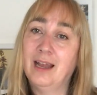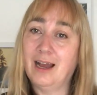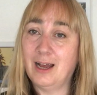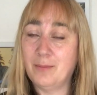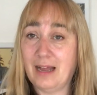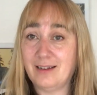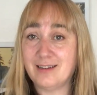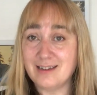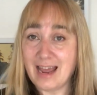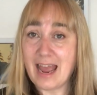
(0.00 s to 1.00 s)
and
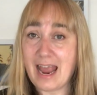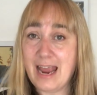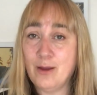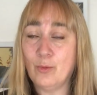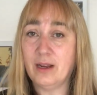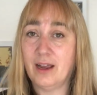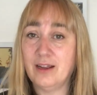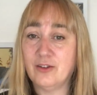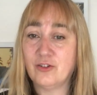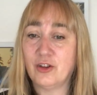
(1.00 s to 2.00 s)
today we're
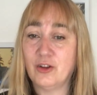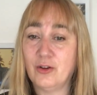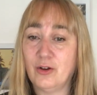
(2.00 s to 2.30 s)
going to